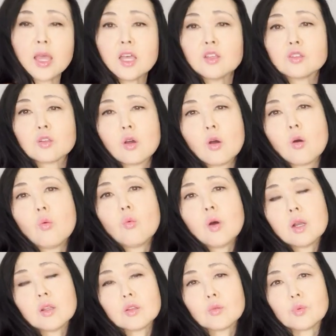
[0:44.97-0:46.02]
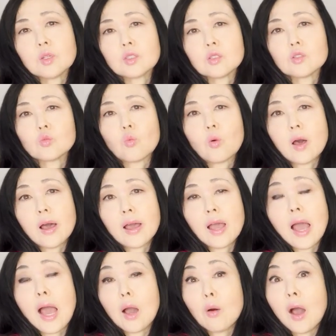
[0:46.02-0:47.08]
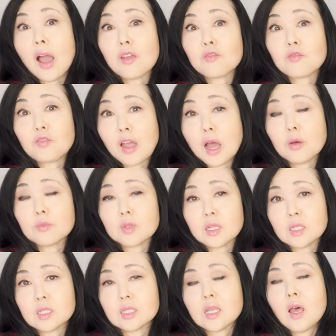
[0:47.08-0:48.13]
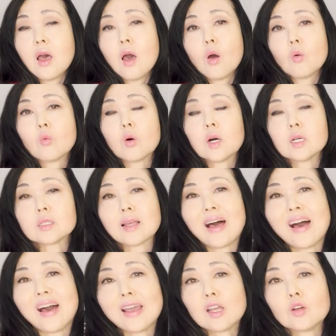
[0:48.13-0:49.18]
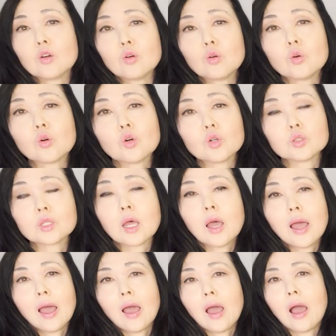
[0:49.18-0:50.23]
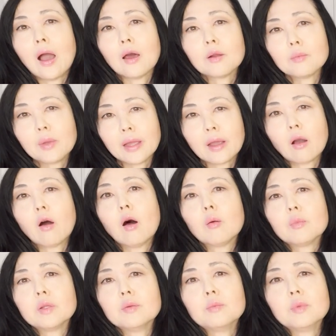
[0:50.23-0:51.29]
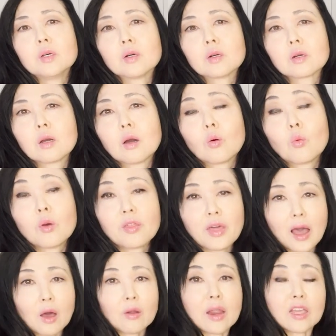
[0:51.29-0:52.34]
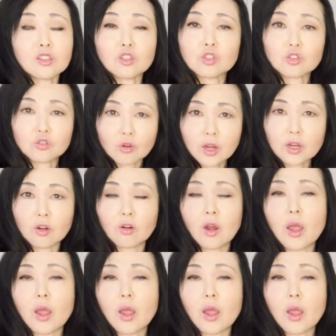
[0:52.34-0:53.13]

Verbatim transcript: So one of the reasons why, how I found this was I Googled how to make almond milk without a strainer.